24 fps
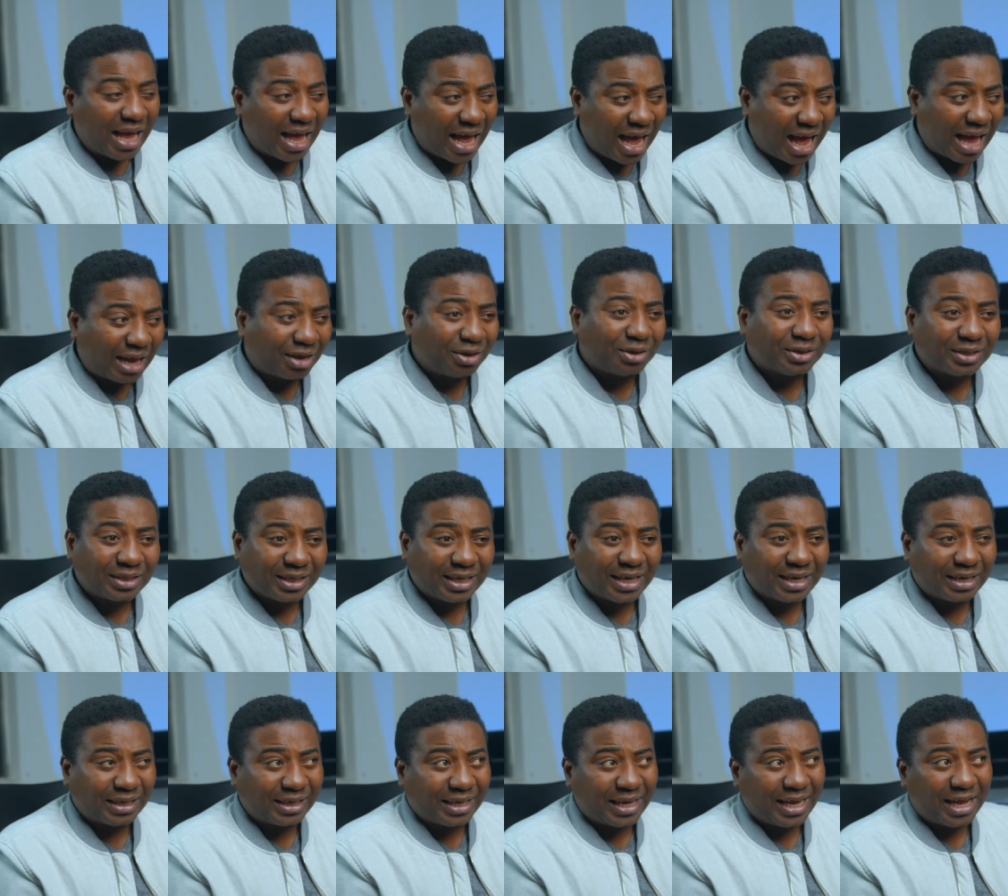I got the,
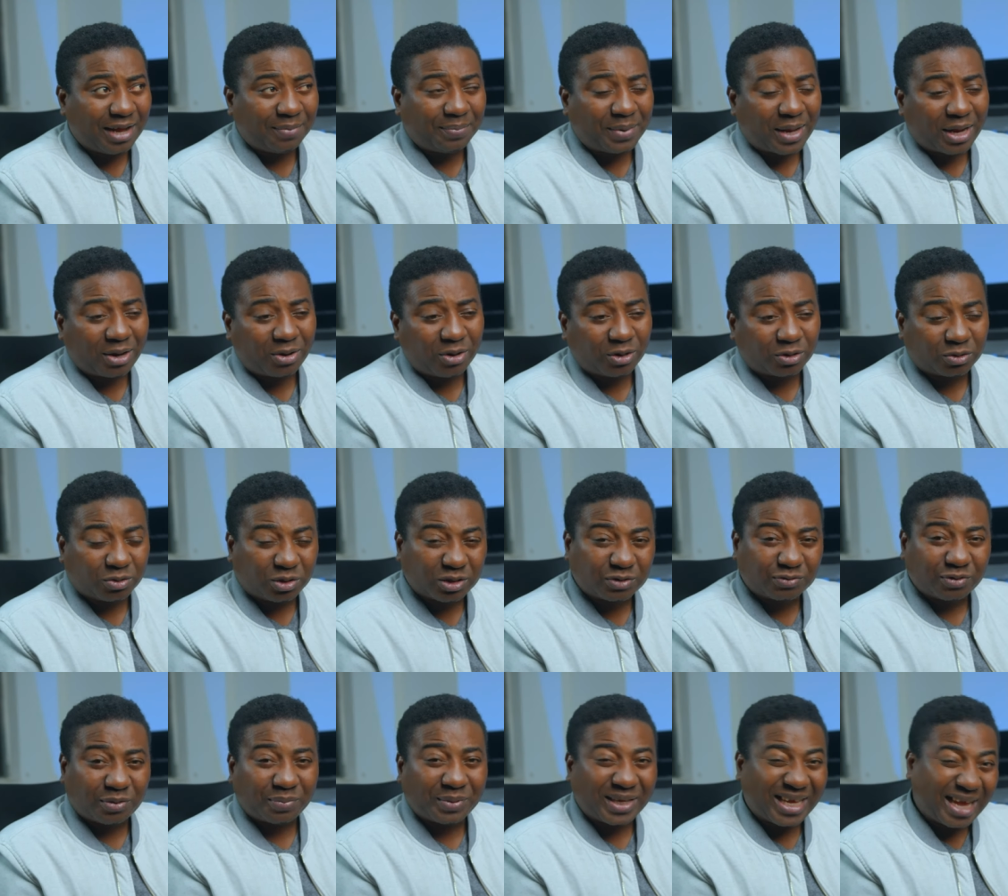the help I got was
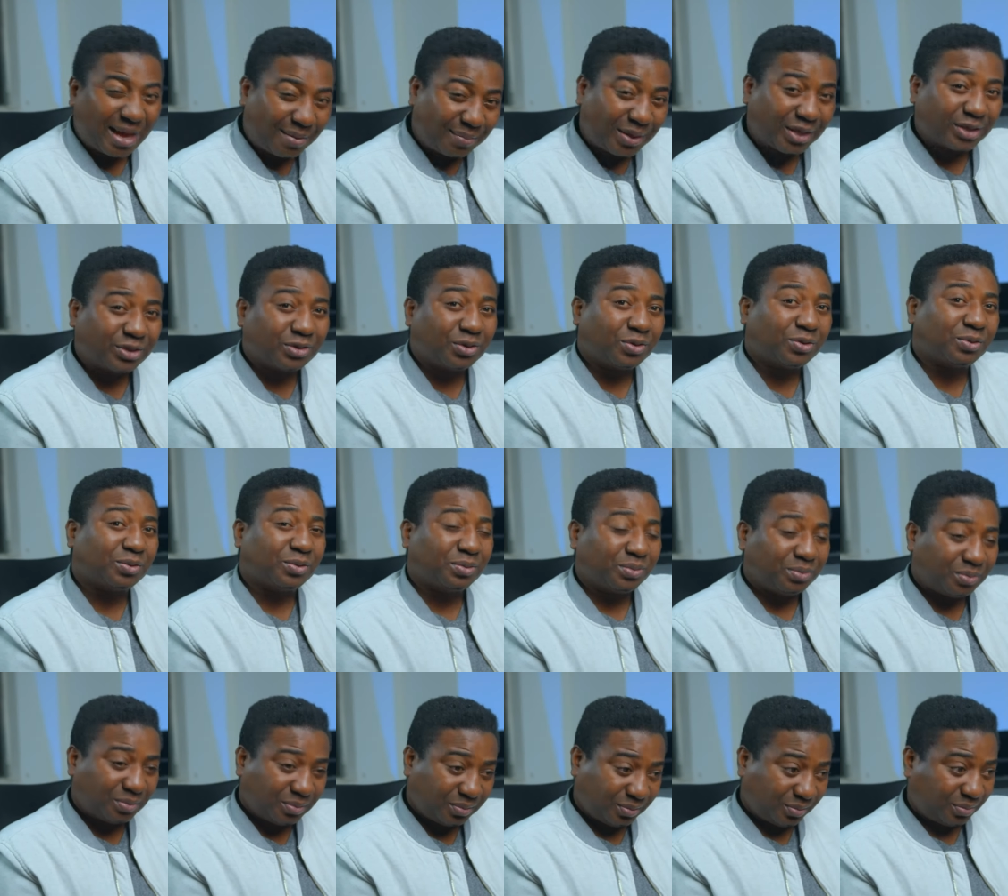from the Amazon
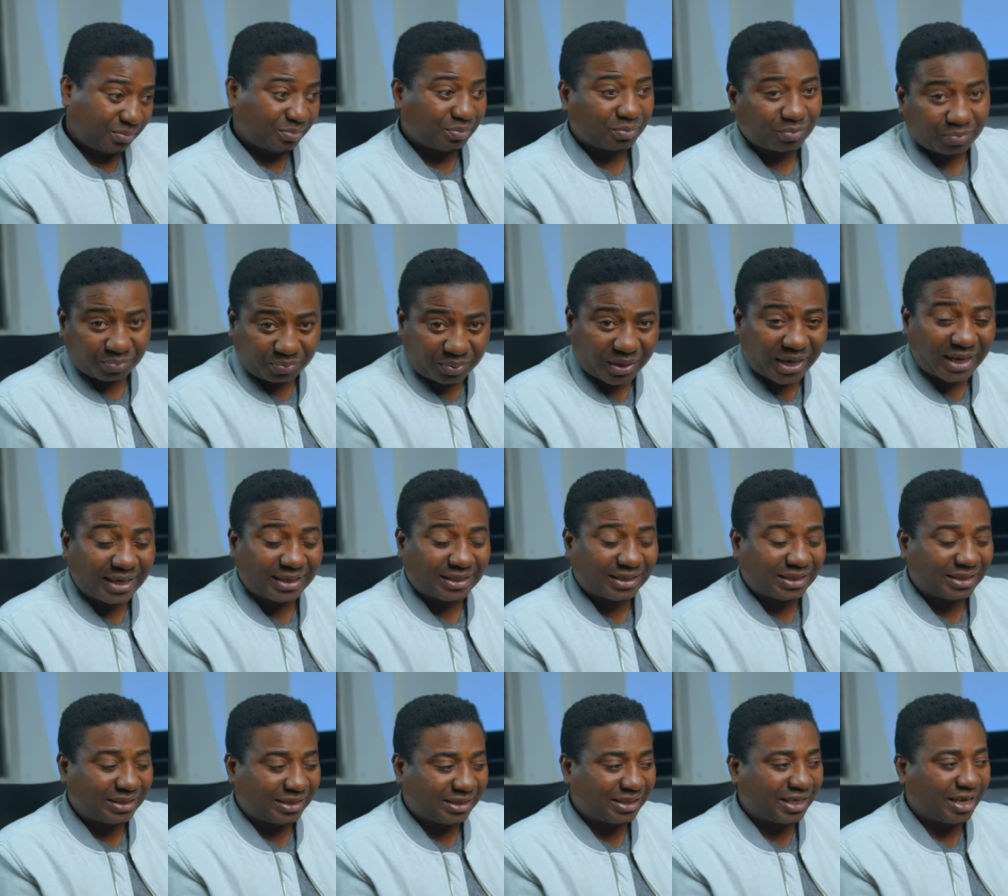page
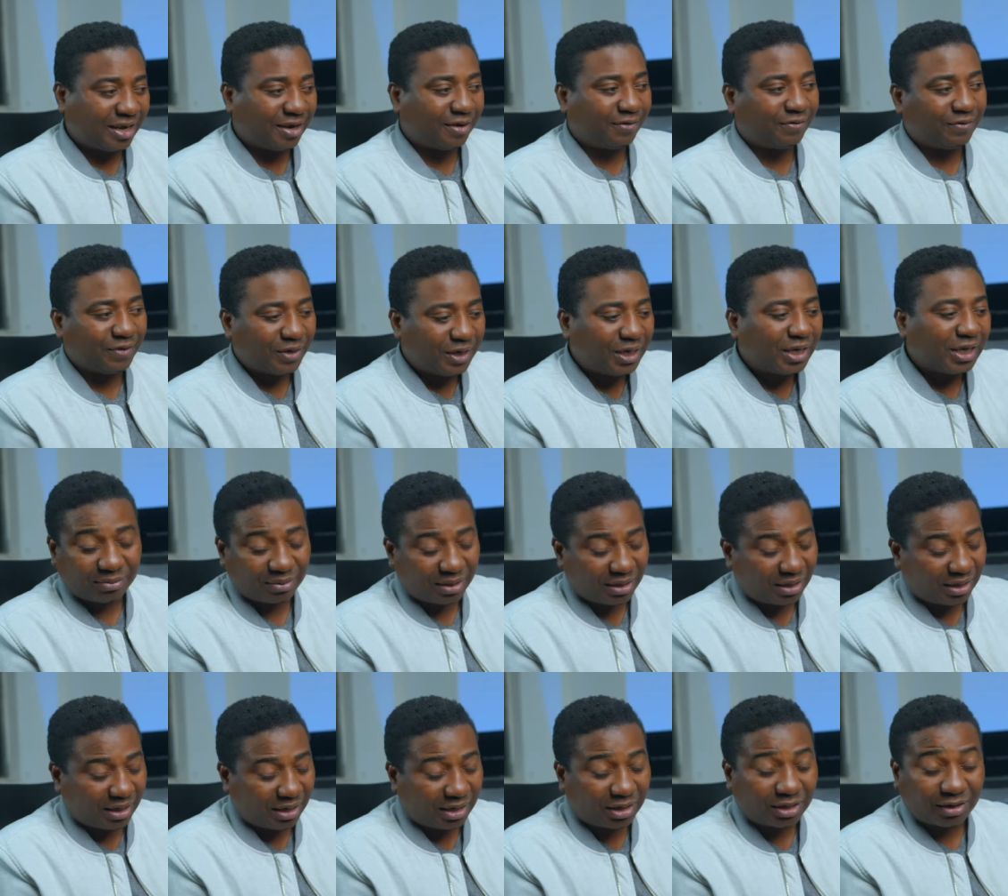itself a
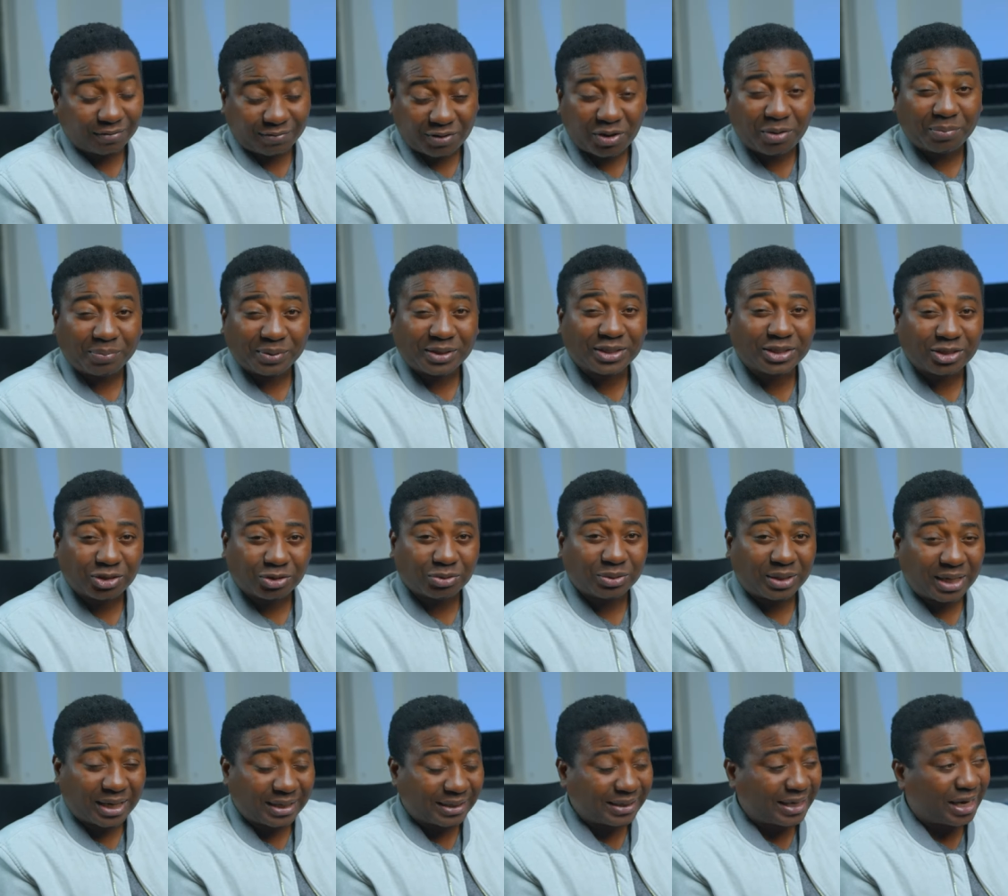lot of companies do
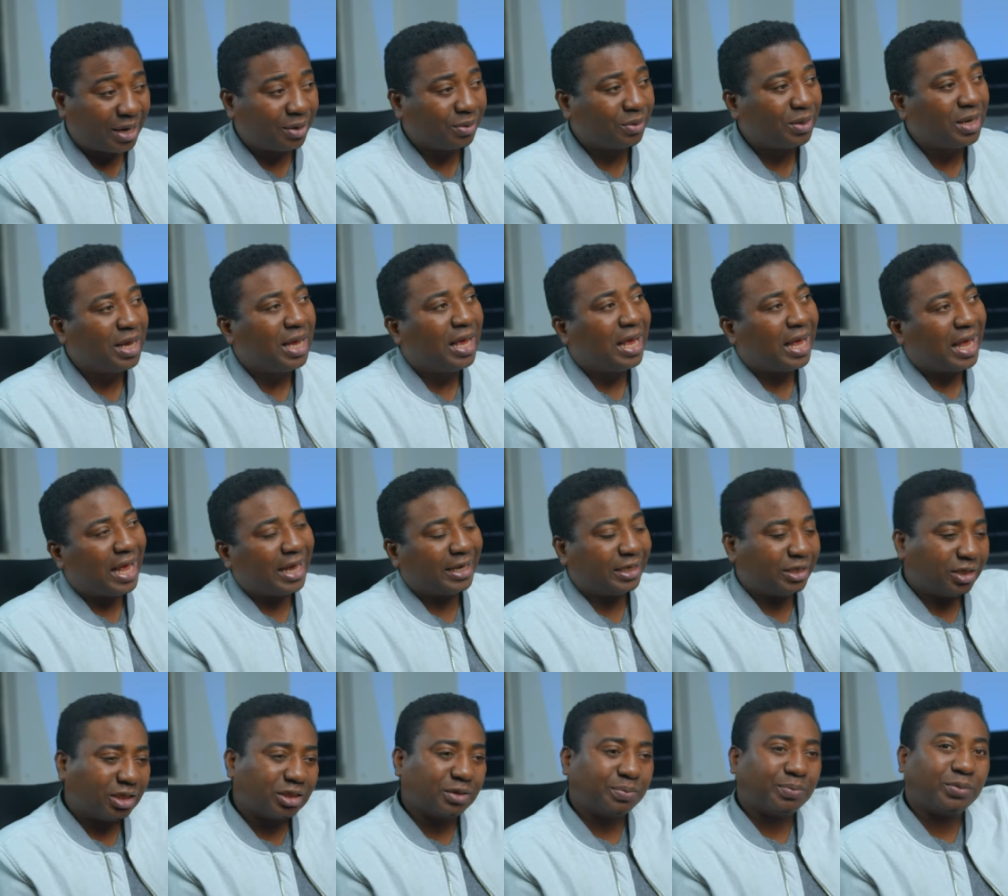that now and
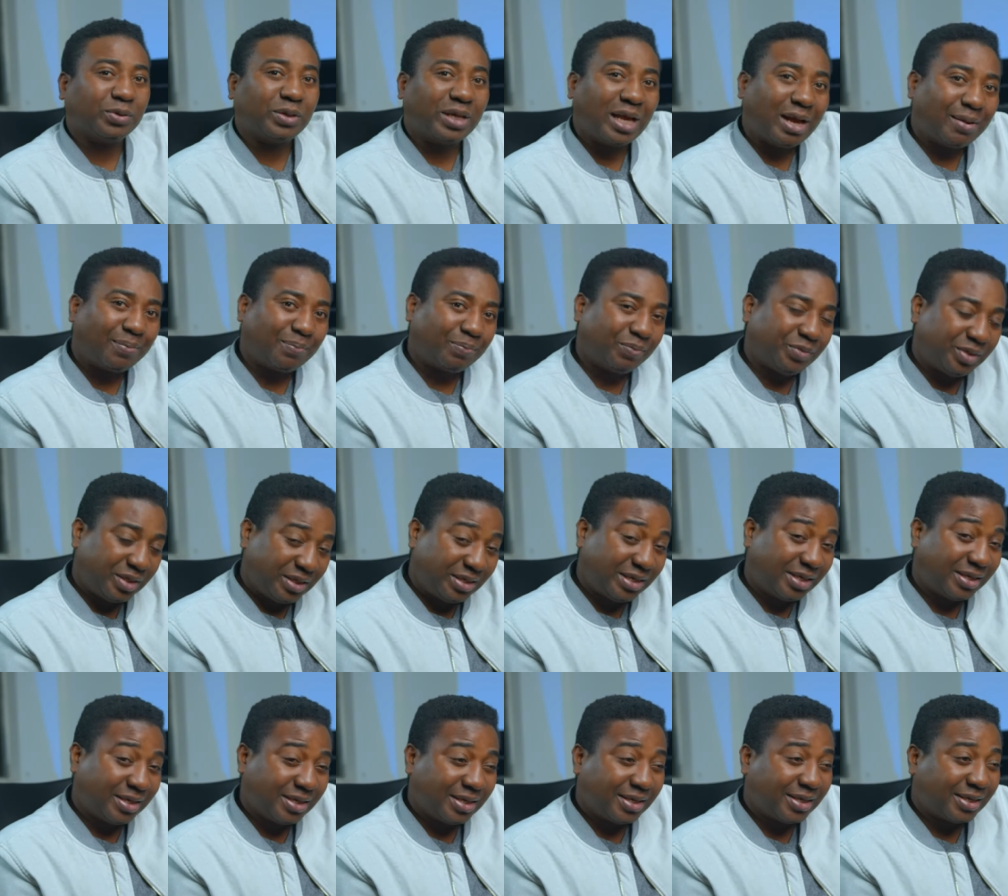just put up
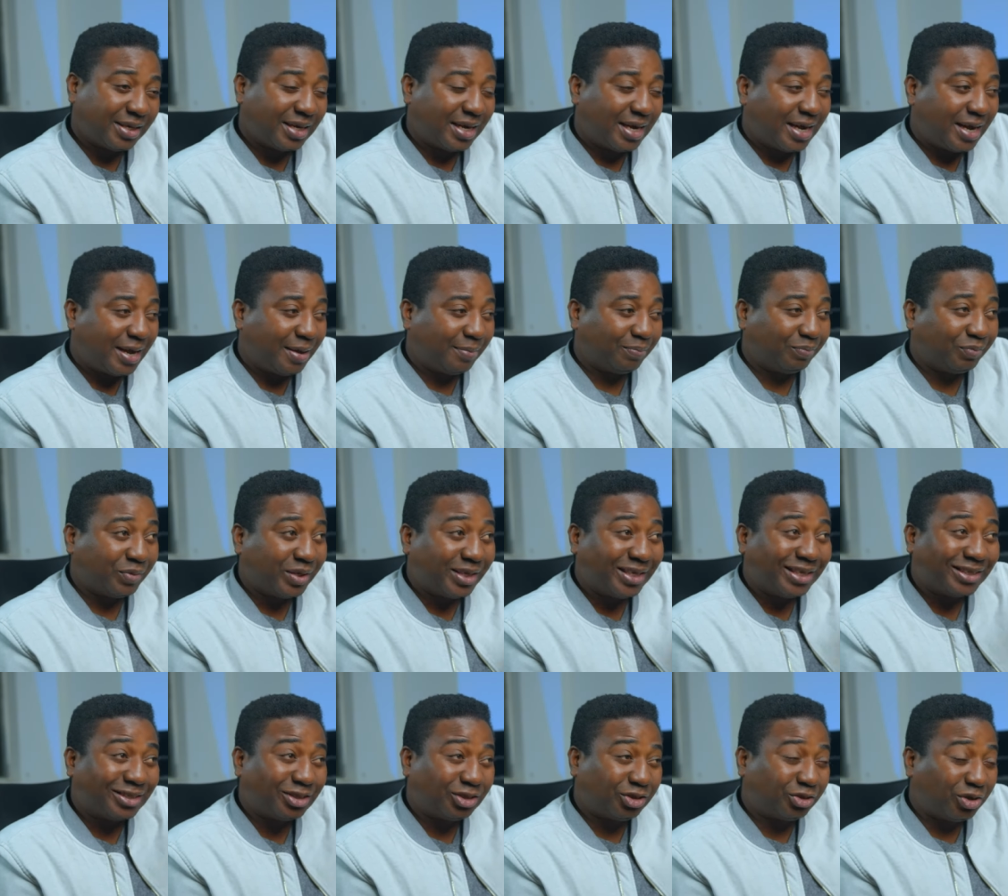the um, the
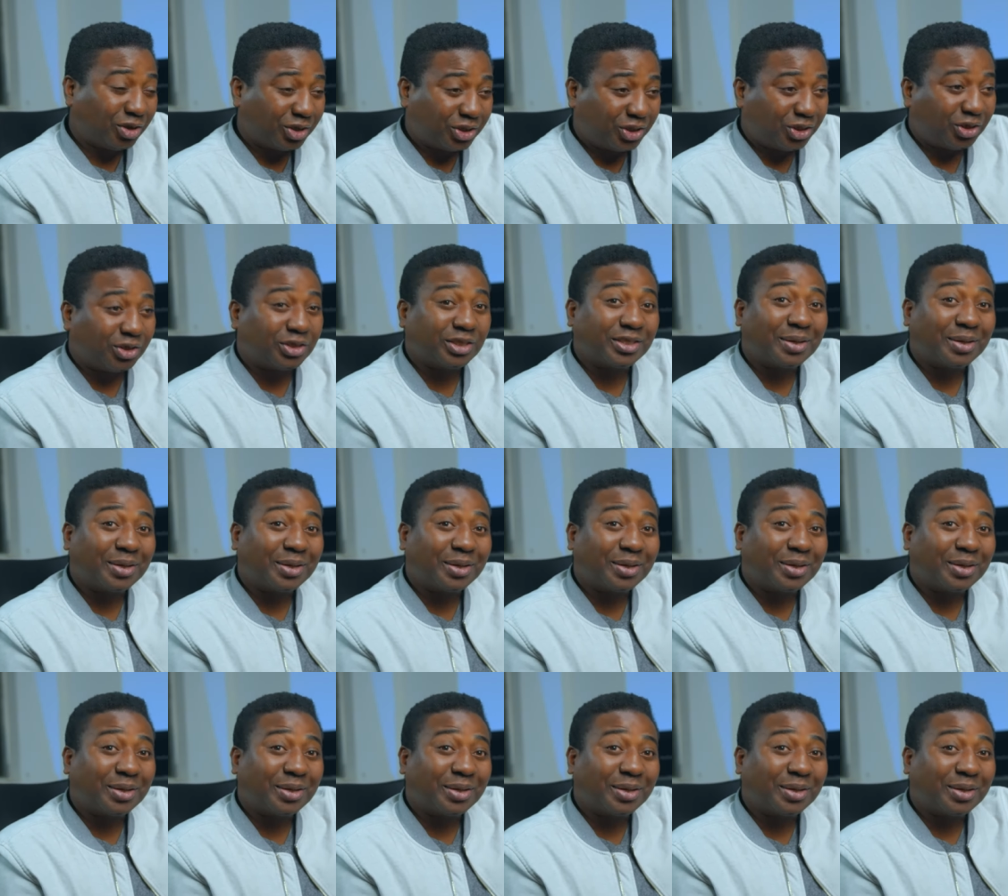instructions the